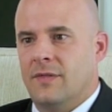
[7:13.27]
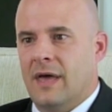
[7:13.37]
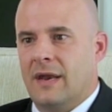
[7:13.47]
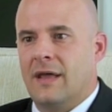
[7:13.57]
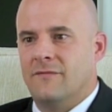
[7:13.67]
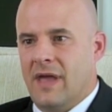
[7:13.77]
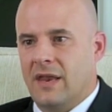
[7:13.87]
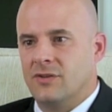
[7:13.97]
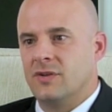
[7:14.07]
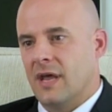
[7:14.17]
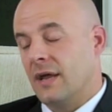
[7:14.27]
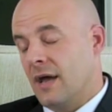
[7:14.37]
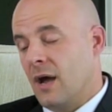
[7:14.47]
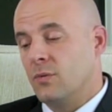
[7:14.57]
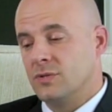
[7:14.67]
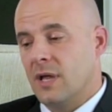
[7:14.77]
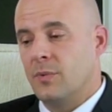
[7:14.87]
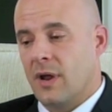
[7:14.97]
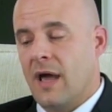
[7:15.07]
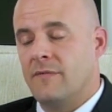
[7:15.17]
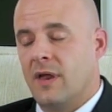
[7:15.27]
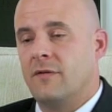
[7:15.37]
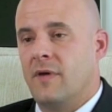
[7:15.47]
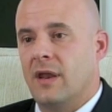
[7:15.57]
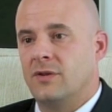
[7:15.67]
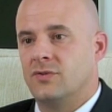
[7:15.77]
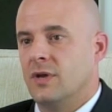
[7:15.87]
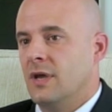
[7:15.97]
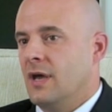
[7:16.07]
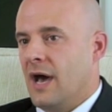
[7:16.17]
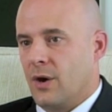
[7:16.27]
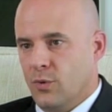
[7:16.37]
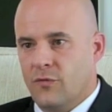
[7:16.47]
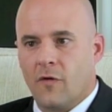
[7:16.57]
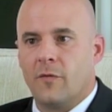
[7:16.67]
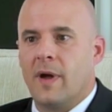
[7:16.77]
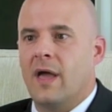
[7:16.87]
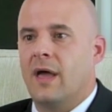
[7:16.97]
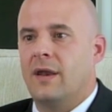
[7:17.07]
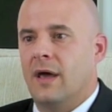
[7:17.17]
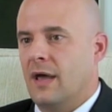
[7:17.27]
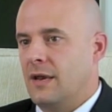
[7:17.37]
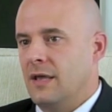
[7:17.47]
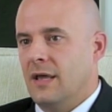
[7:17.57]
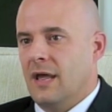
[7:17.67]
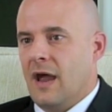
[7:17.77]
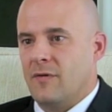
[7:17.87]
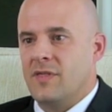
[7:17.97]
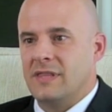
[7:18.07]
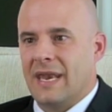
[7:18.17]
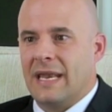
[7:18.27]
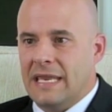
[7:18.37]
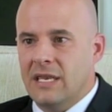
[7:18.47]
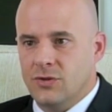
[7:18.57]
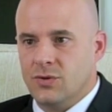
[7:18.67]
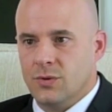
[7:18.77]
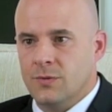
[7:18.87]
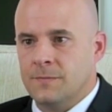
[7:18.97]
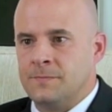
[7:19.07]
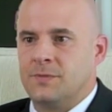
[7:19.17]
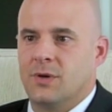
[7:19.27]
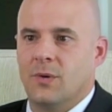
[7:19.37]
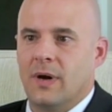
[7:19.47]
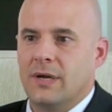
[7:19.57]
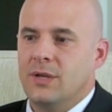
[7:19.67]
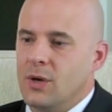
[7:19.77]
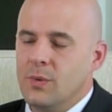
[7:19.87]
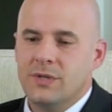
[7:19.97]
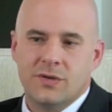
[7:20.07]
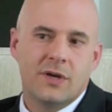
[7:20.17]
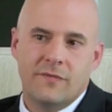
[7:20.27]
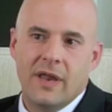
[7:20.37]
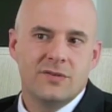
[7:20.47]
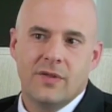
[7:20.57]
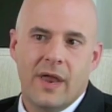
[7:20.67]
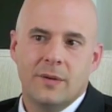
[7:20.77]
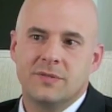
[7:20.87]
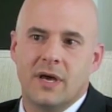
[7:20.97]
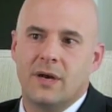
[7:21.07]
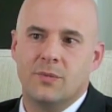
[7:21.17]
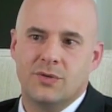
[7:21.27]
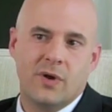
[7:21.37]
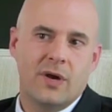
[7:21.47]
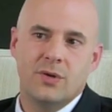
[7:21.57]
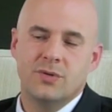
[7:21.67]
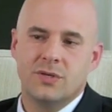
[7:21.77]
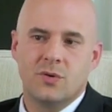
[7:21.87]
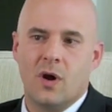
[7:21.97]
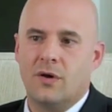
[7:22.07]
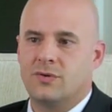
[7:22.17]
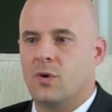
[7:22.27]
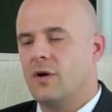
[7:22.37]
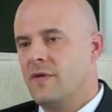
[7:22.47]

that advantage, and I, I was able to have that advantage. I had a roof over my head. I had everything that I needed to. So uh, you know, we took advantage of that upside, and we try to use it to our to our